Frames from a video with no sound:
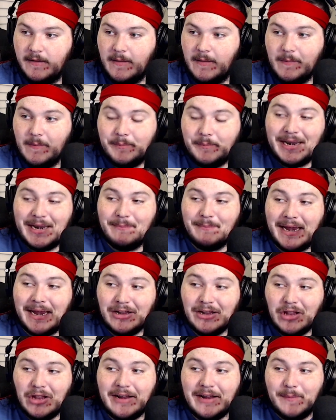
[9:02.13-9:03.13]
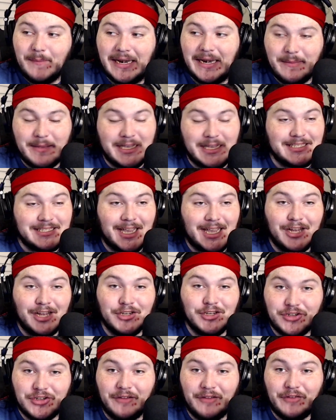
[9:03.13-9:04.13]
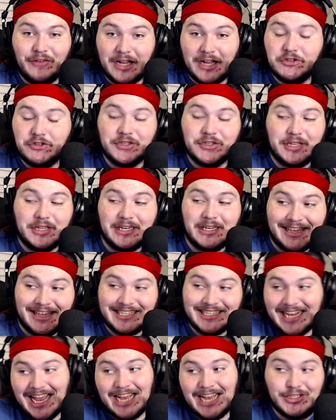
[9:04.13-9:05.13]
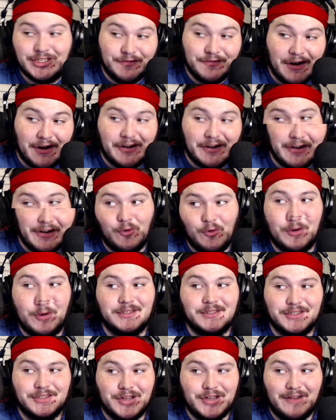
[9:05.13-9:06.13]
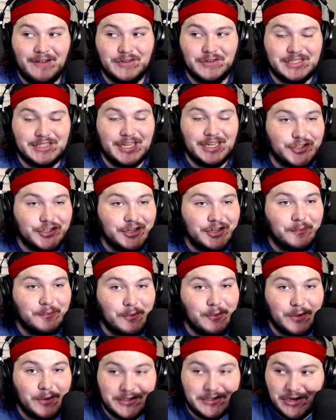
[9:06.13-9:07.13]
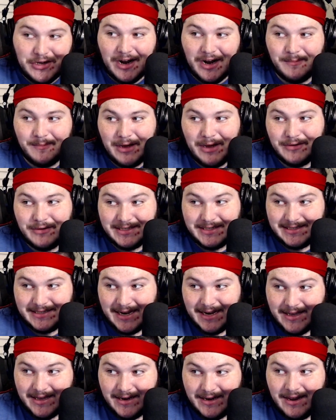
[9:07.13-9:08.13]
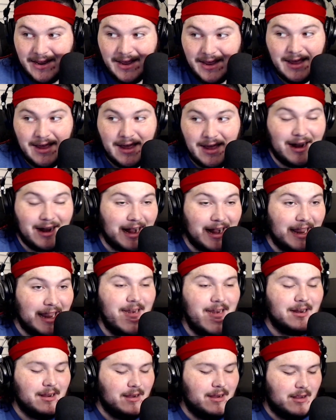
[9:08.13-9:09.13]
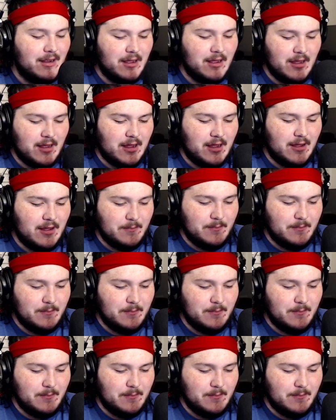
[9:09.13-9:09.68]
but it made a lot of money because of a country that I think is actually very important to this conversation that we will talk about in a second. All right. But